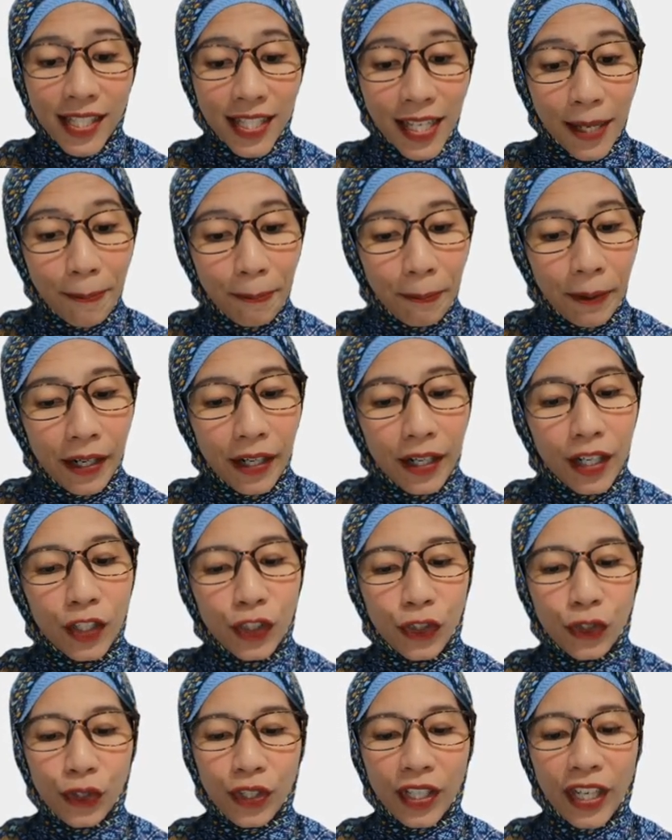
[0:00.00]

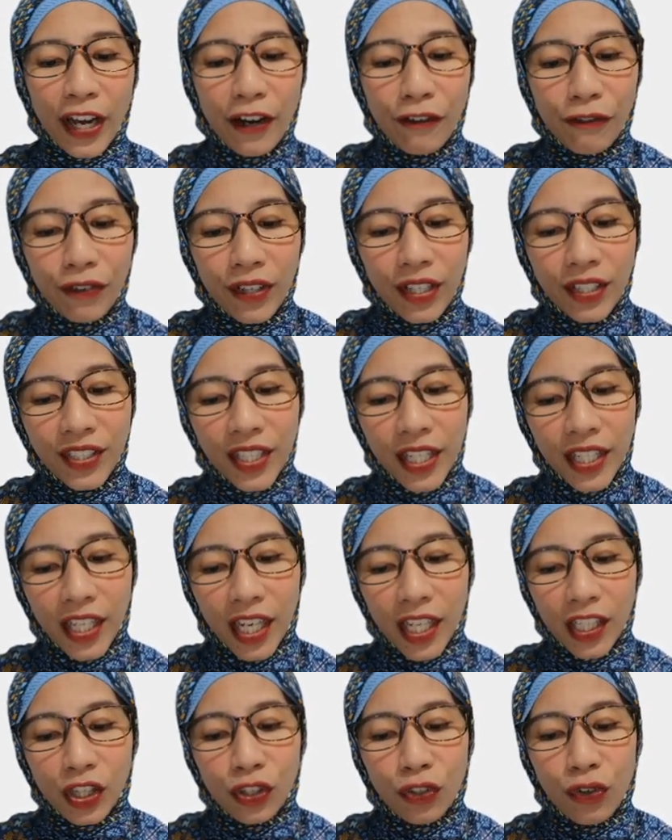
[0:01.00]
zipper to cover
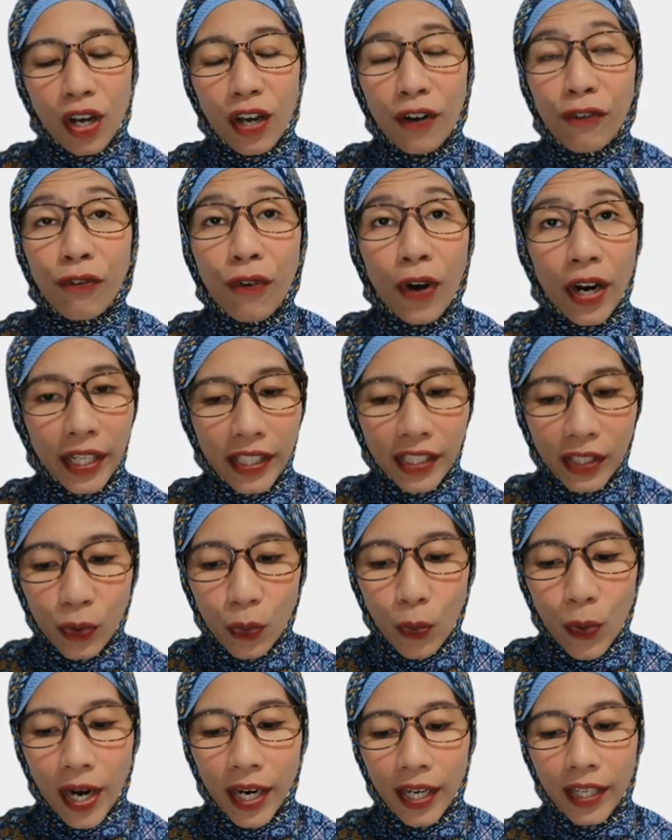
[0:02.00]
jacket to avoid
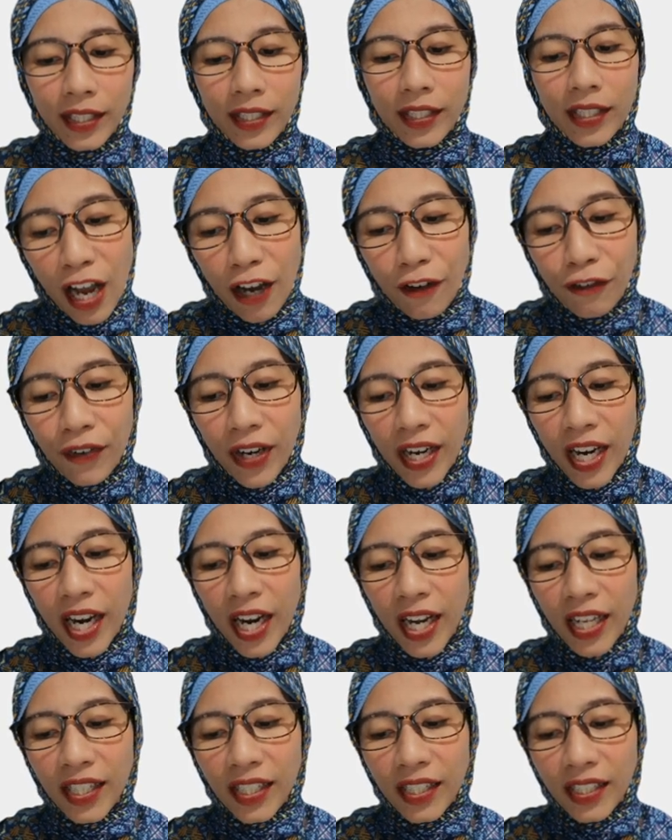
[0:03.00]
the wind, cuff
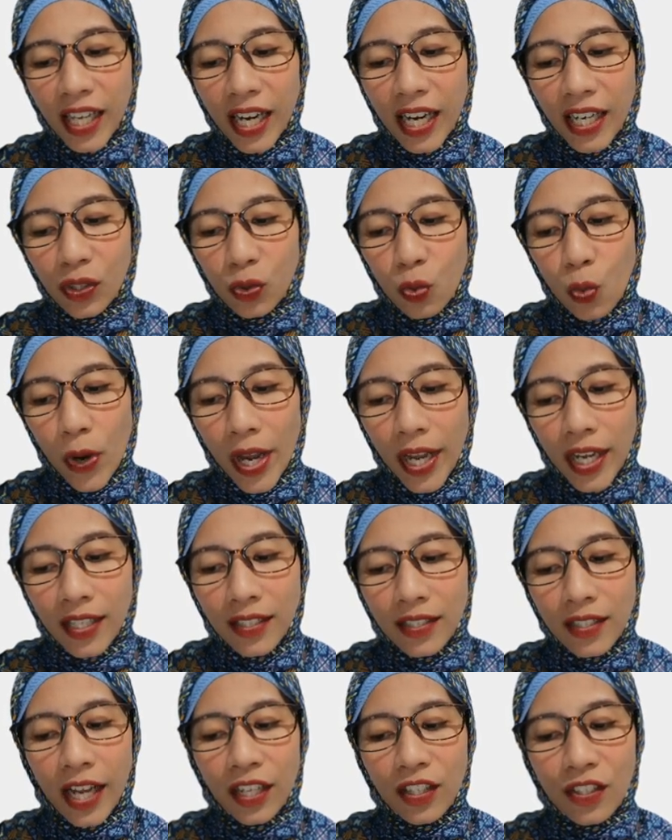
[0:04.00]
and tight
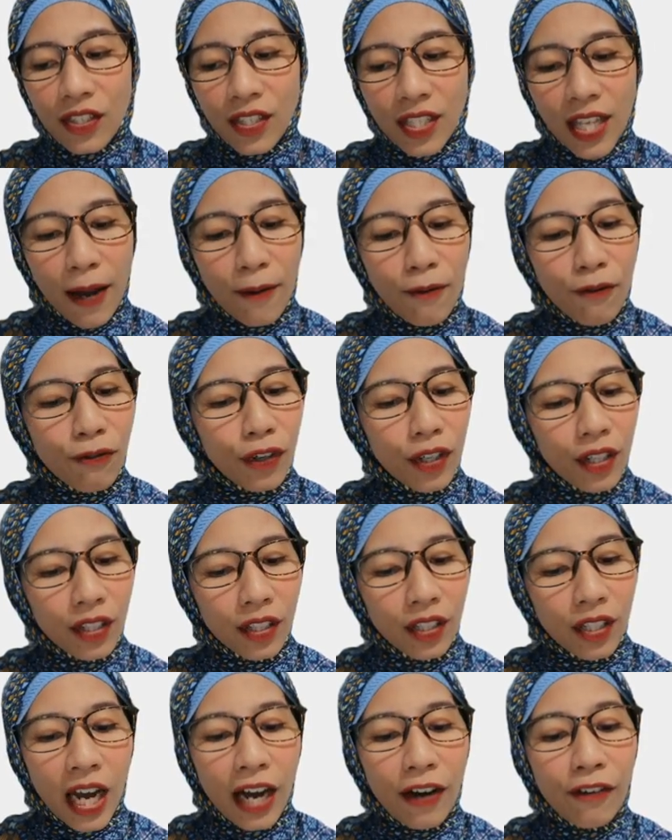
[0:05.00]
waist, and some
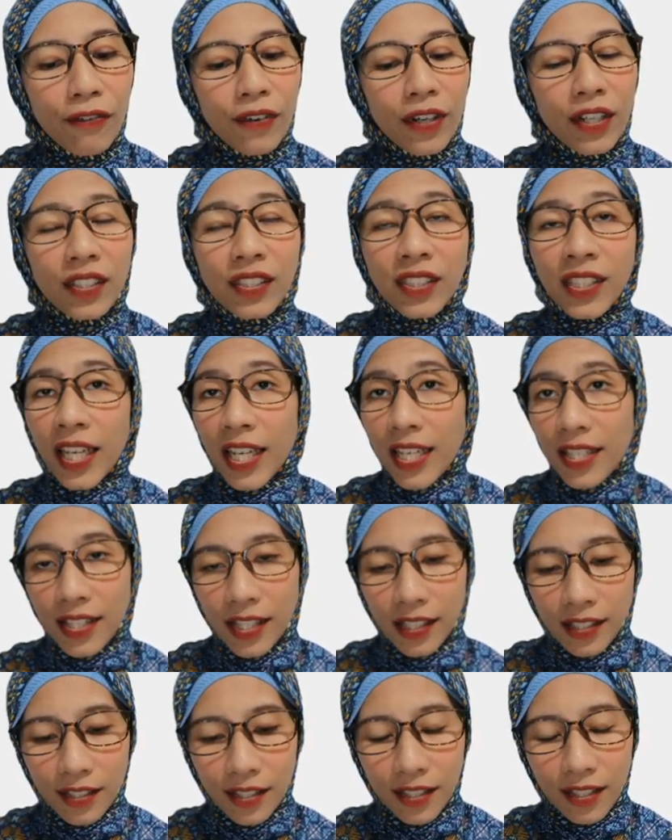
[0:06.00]
for cover
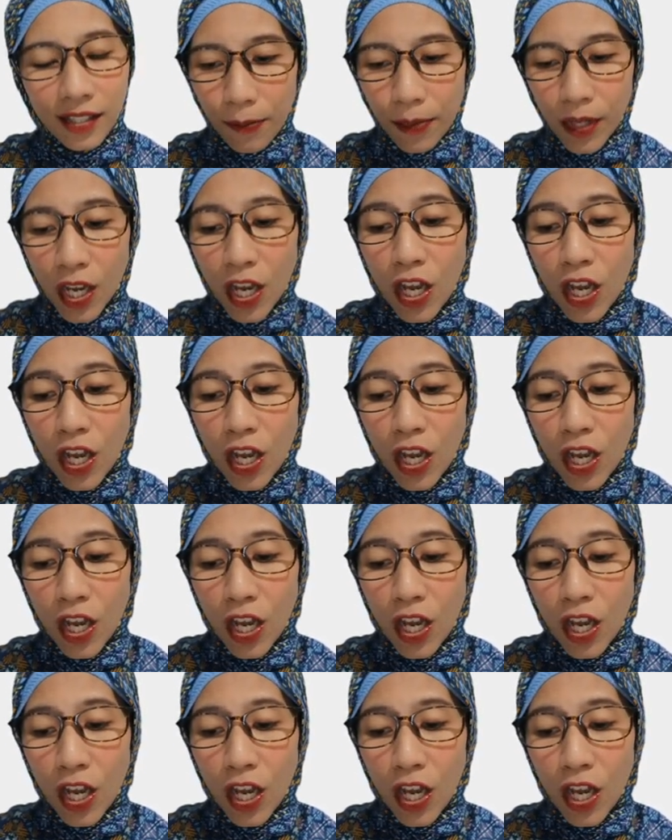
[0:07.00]
tassels.